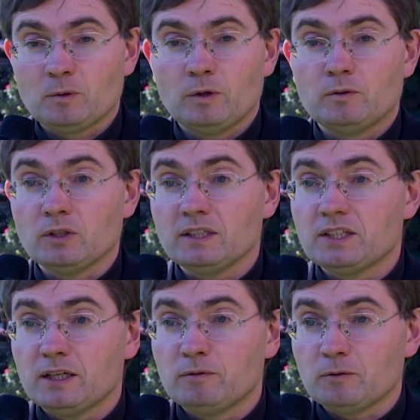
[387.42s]
we've nothing
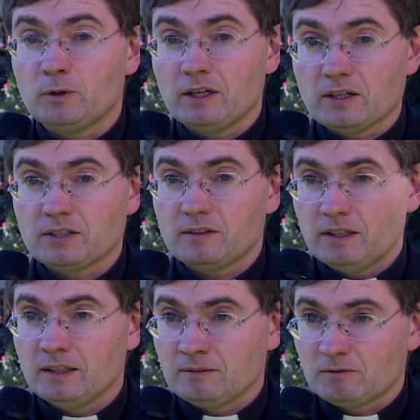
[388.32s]
to give if we're not
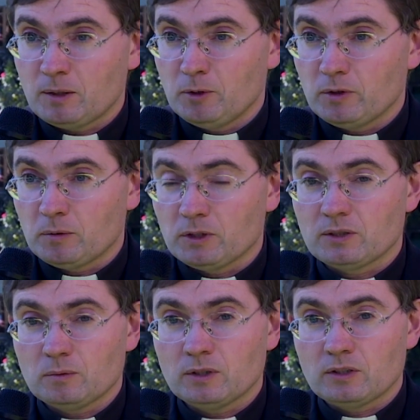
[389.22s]
in communion
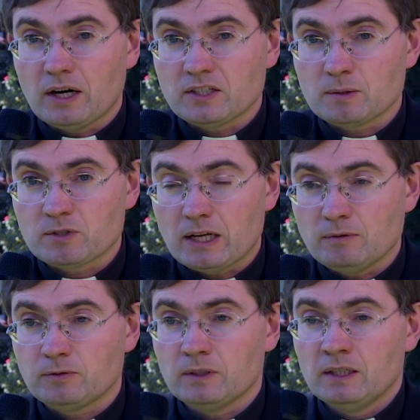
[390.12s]
with Christ
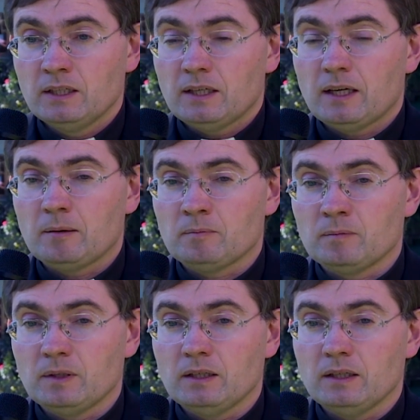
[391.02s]
himself,
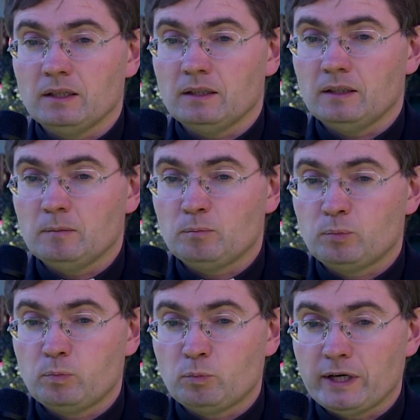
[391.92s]
in
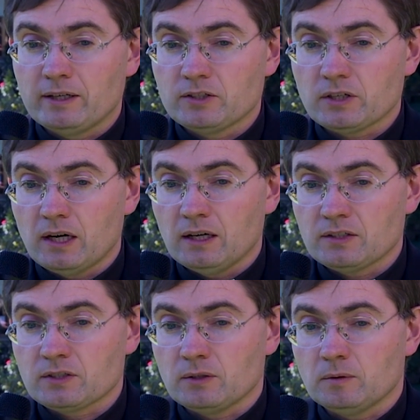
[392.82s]
prayer to
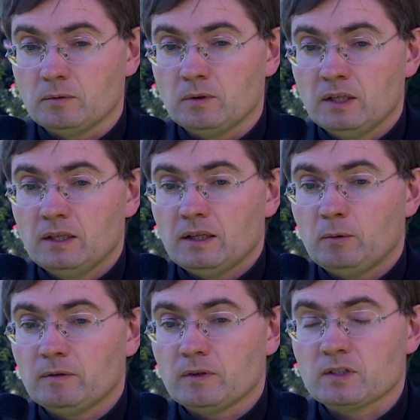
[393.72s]
God. So
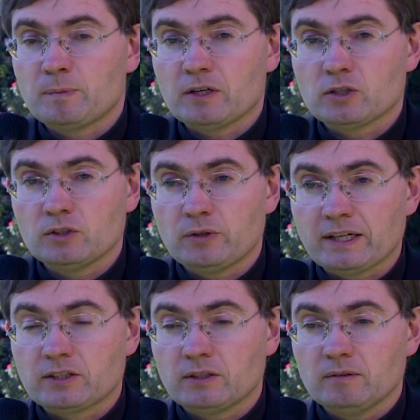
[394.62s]
we have a spiritual
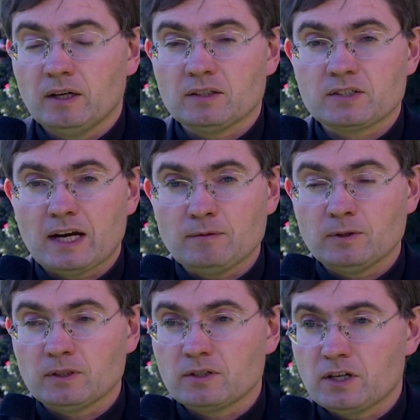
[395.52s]
director on the staff,
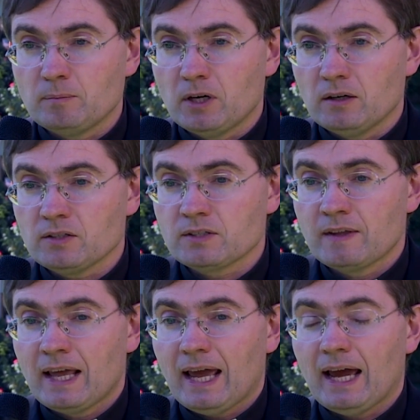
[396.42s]
Father Tom
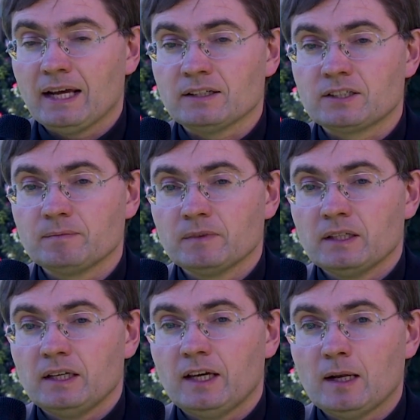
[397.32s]
Norris, and
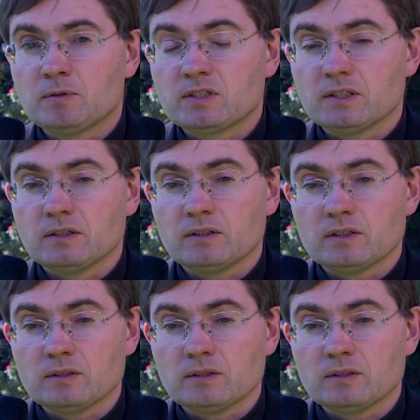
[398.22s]
he helps the